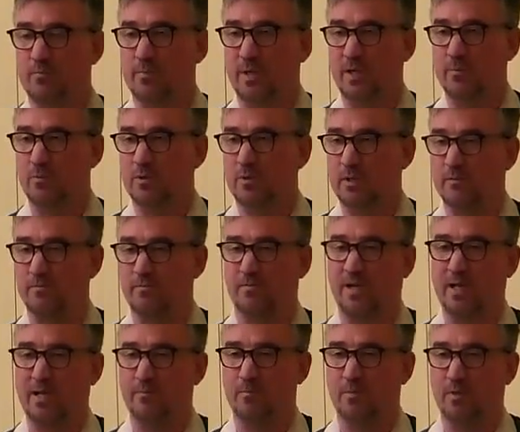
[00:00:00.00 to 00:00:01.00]
people in the
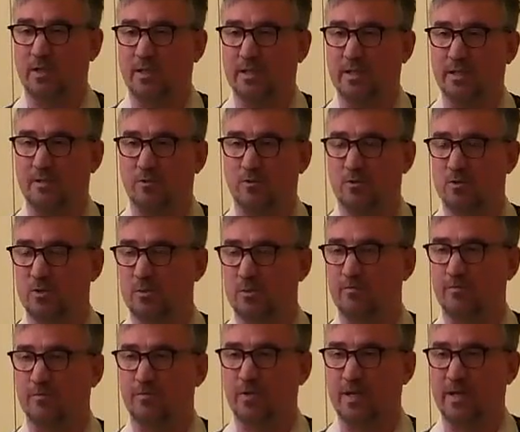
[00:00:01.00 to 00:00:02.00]
family or some
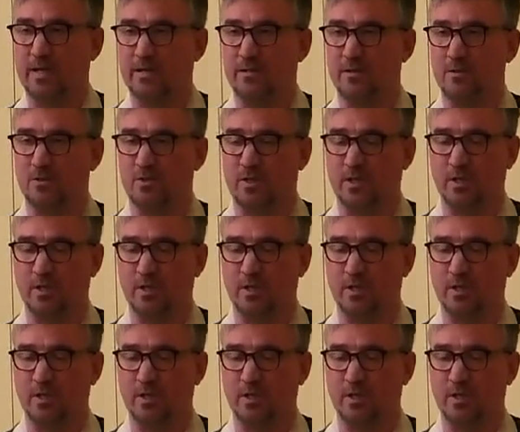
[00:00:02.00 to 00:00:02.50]
friends,